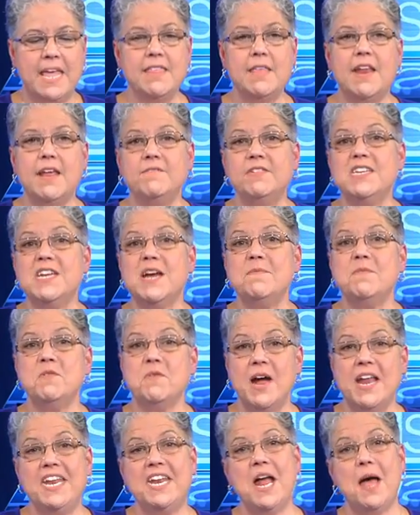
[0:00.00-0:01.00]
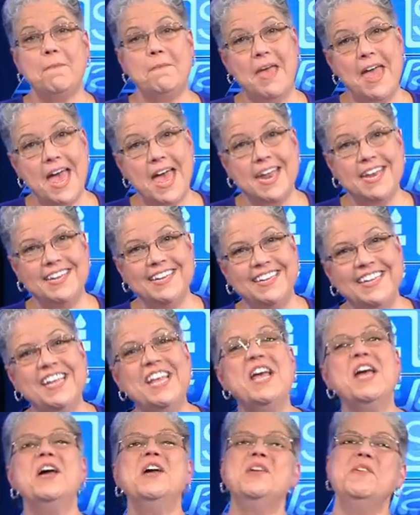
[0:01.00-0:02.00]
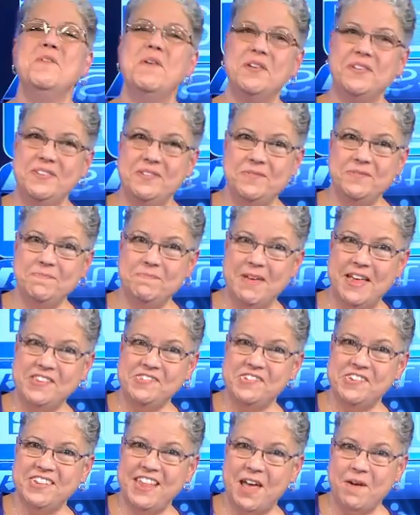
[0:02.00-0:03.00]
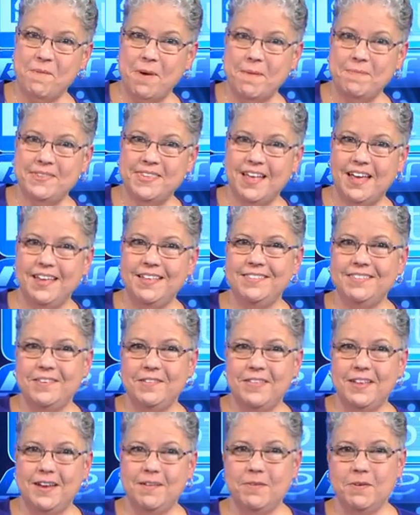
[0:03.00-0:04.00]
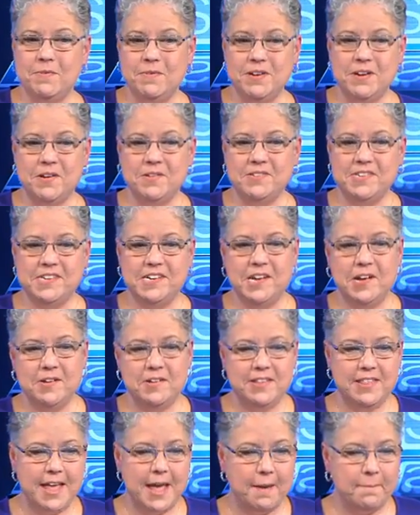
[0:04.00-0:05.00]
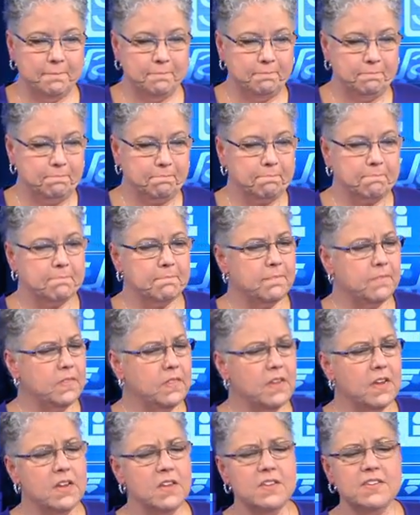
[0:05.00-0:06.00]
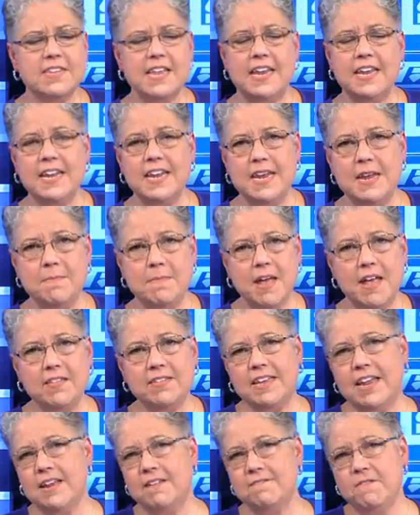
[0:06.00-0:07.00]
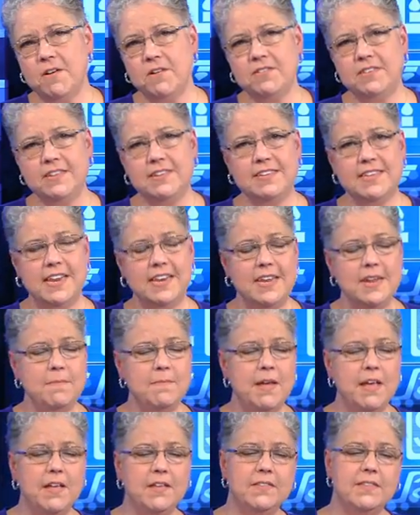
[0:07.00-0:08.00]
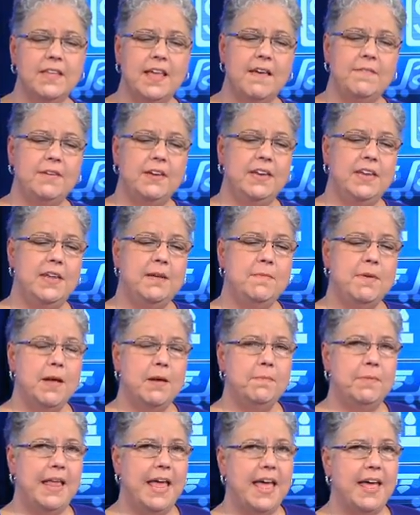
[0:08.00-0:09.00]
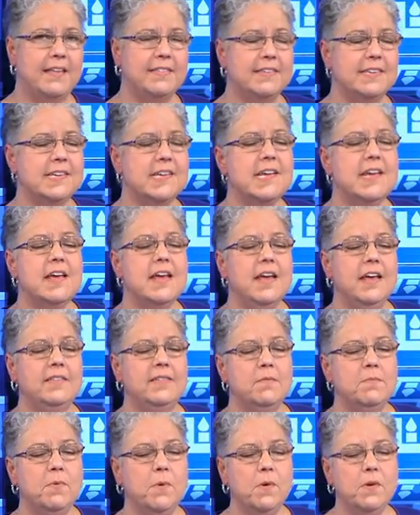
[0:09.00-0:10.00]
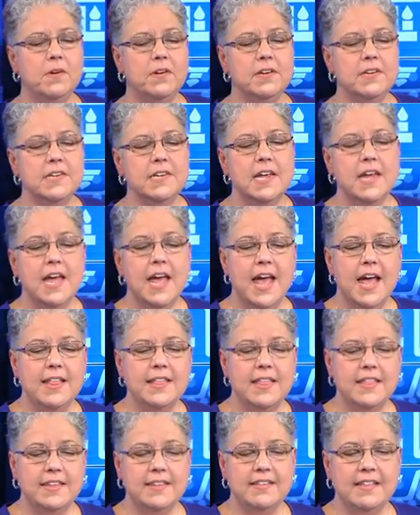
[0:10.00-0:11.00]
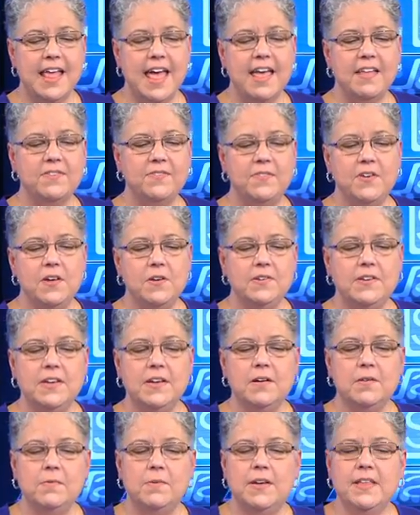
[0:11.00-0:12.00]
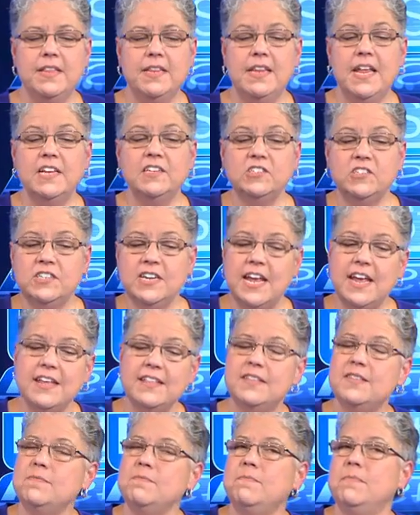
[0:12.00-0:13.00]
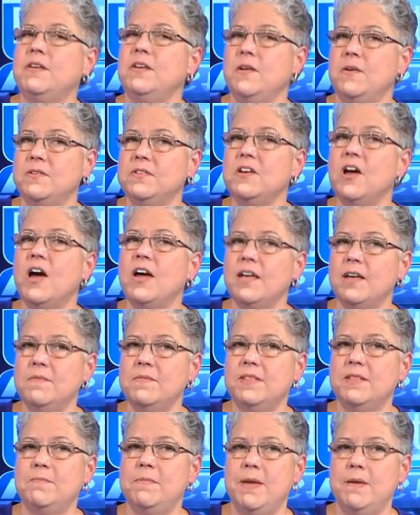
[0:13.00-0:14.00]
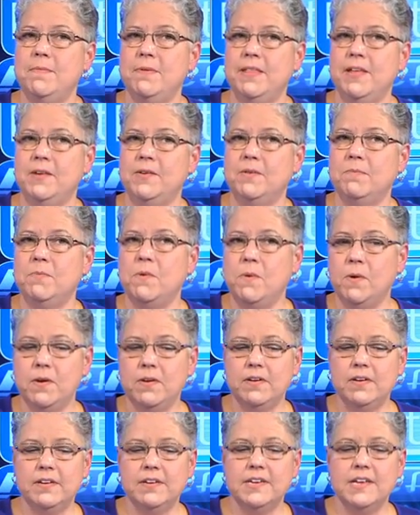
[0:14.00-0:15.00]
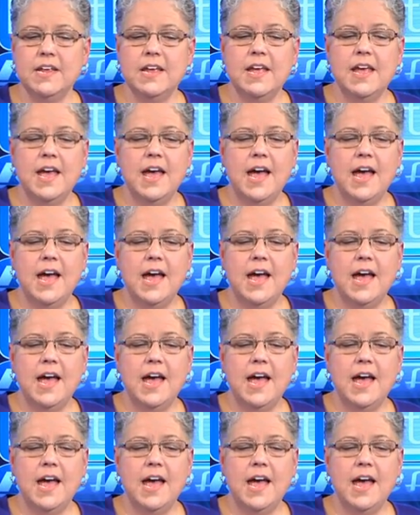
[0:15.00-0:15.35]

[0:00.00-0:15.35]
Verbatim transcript: And then every time you write an op-ed, you, you mention that website so that everyone knows to go to that. Sending emails, getting folks to send emails, having an email blast is important. And then these last few deal with lunch dates, you know, talking with the people that are important.